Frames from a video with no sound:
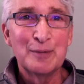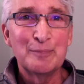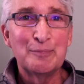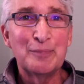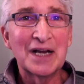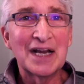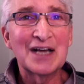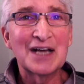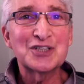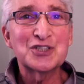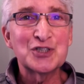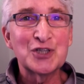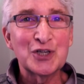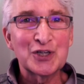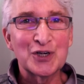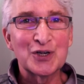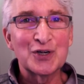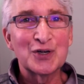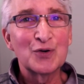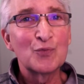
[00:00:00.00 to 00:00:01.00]
But at
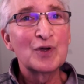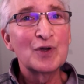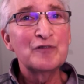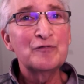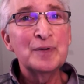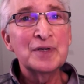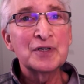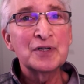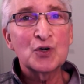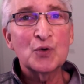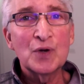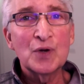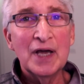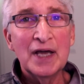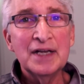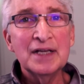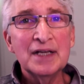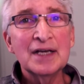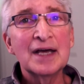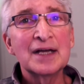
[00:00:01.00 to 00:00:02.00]
Sugar, we've been
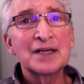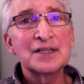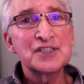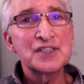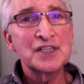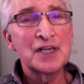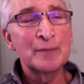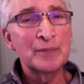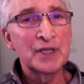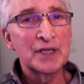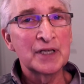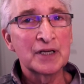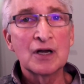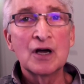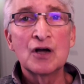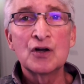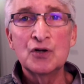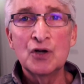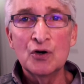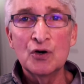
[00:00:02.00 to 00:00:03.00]
creating and
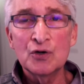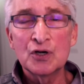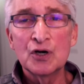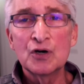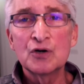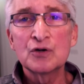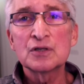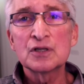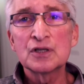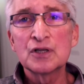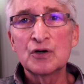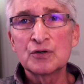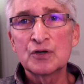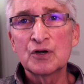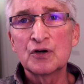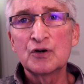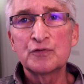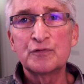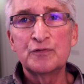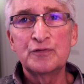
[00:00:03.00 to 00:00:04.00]
assembling no-code,
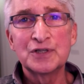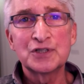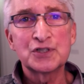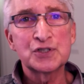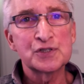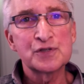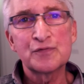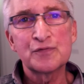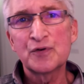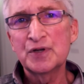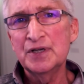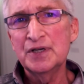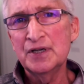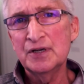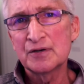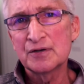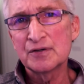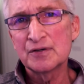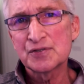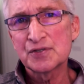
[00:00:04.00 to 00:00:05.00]
low-code features for
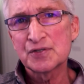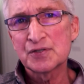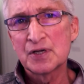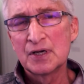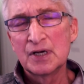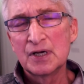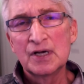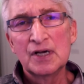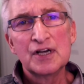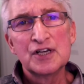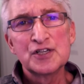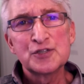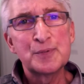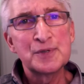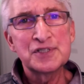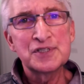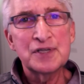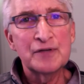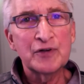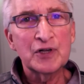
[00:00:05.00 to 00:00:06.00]
years.
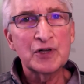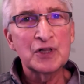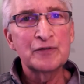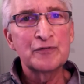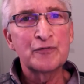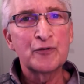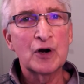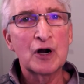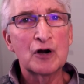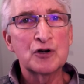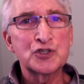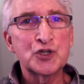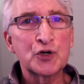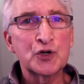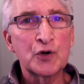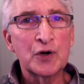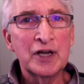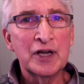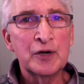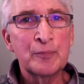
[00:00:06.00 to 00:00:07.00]
Specifically for our
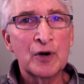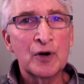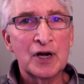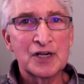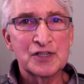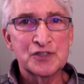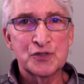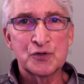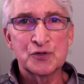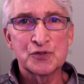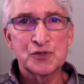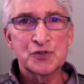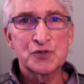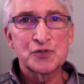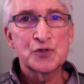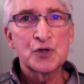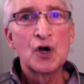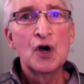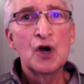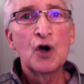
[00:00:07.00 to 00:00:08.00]
Sugar Enterprise
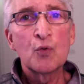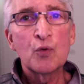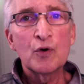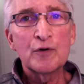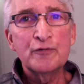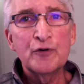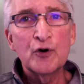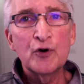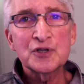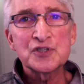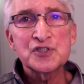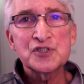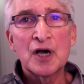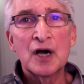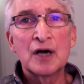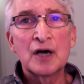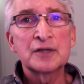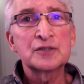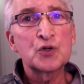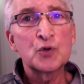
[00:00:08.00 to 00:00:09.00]
users, we're focused
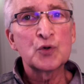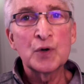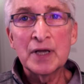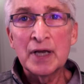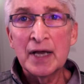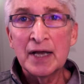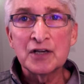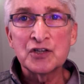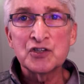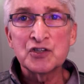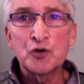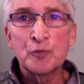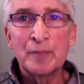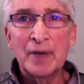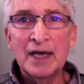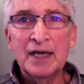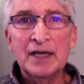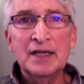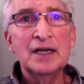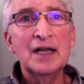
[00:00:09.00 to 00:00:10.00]
on creating
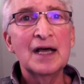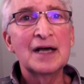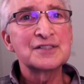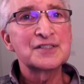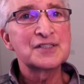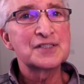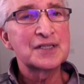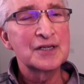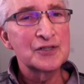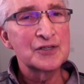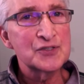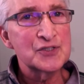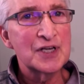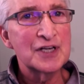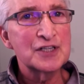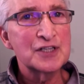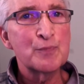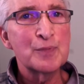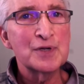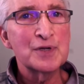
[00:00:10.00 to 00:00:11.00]
domain and skill
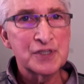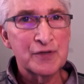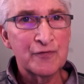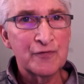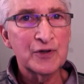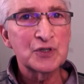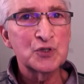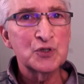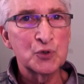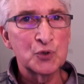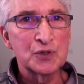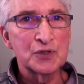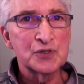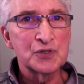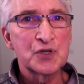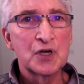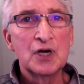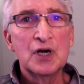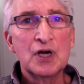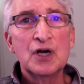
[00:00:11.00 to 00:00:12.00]
set specific
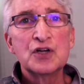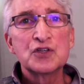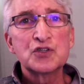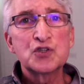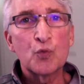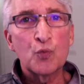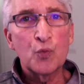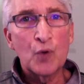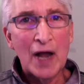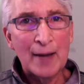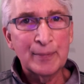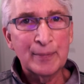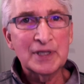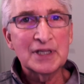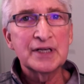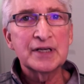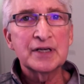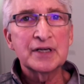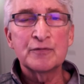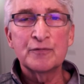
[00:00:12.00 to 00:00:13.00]
tools to
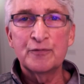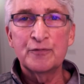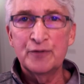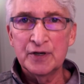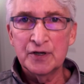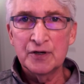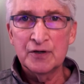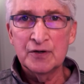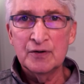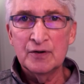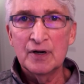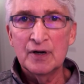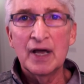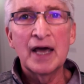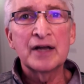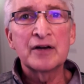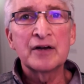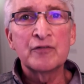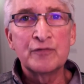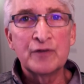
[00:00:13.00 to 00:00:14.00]
rapidly configure
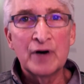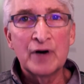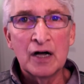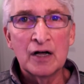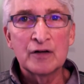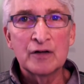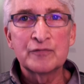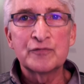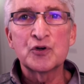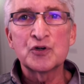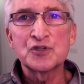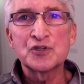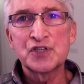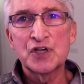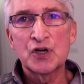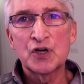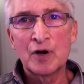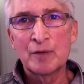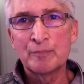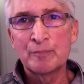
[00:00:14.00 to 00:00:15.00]
and evolve your
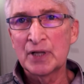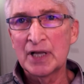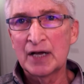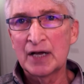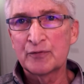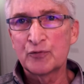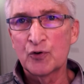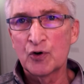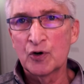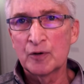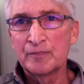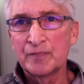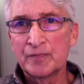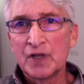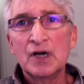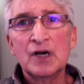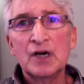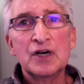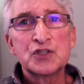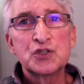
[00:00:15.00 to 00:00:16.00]
CRM platform,
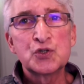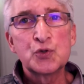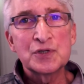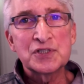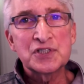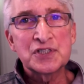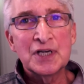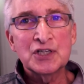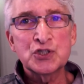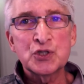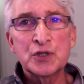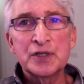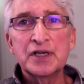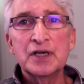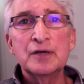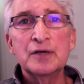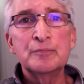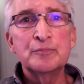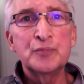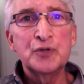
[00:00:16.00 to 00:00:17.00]
to
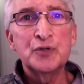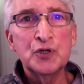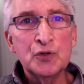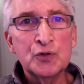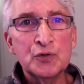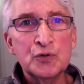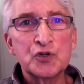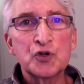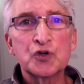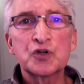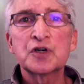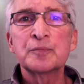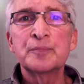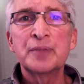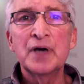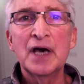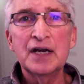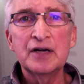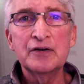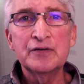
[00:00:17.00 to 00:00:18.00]
essentially imbue your
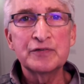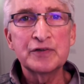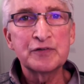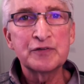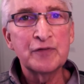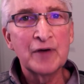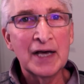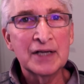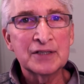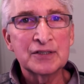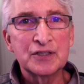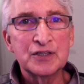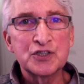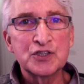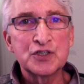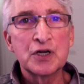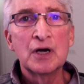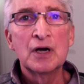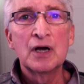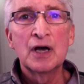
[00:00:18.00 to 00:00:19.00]
competitive
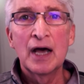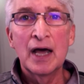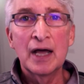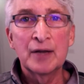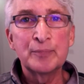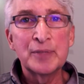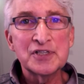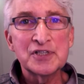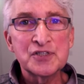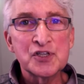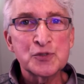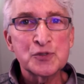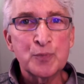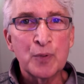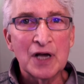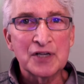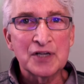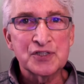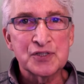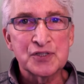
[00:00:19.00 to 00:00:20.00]
advantage and business
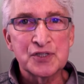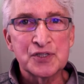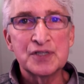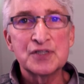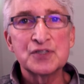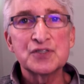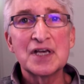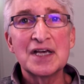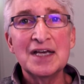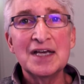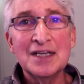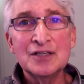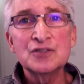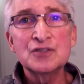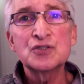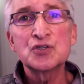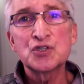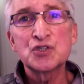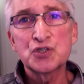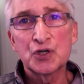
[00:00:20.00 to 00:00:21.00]
processes
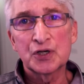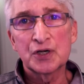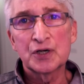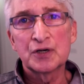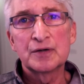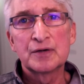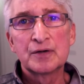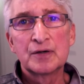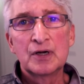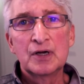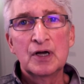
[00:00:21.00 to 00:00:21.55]
into Sugar.